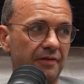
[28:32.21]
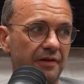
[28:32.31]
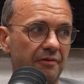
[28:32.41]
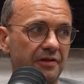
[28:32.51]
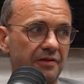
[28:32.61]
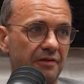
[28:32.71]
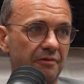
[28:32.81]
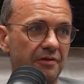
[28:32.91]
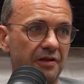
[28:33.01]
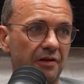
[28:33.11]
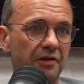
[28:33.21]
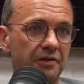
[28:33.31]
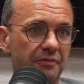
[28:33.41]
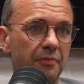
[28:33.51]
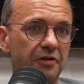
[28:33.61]
There is a lot
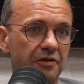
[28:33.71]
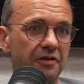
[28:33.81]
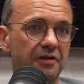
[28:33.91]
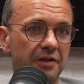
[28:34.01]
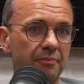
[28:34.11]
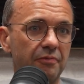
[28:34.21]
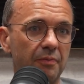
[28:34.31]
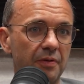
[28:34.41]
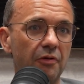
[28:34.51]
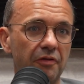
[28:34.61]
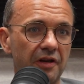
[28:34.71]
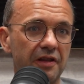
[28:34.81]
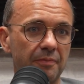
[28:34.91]
of opportunity, probably more than other